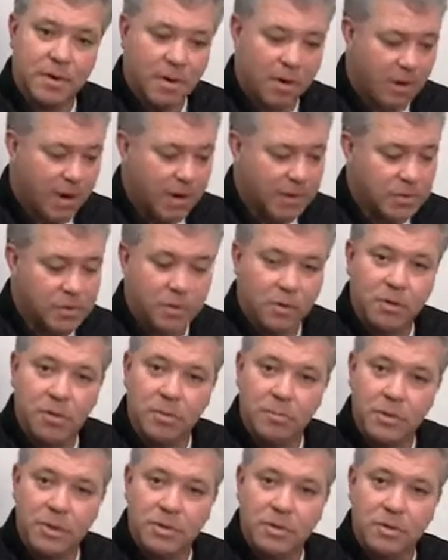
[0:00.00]
All right, so it
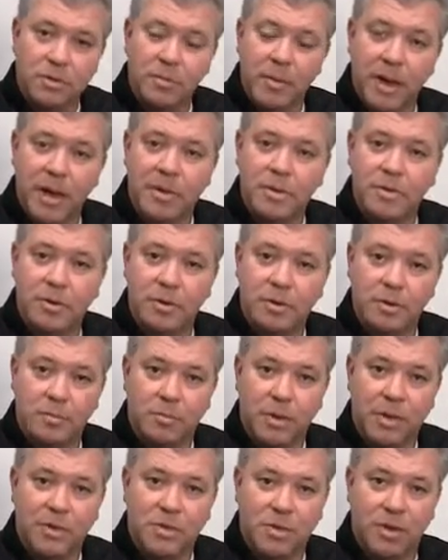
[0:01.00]
could be 2 minutes, it could
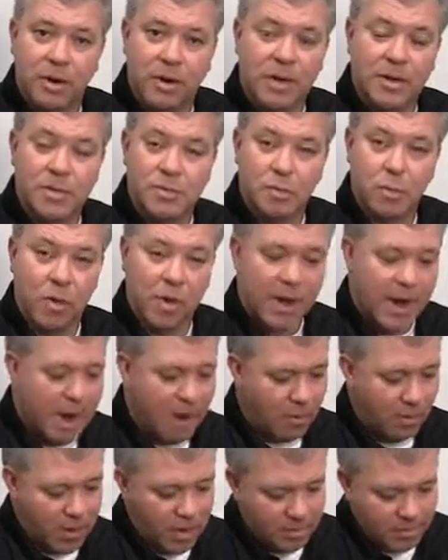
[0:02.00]
be as great as 1
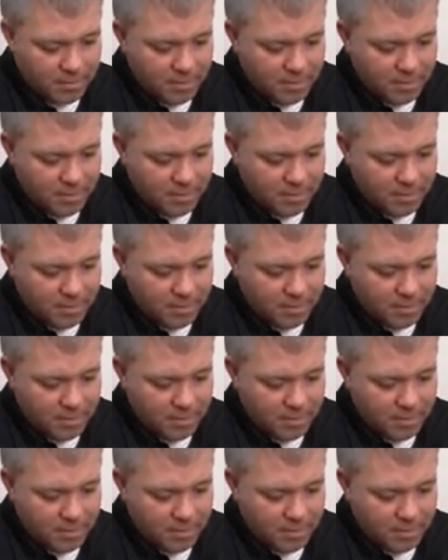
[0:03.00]
hour.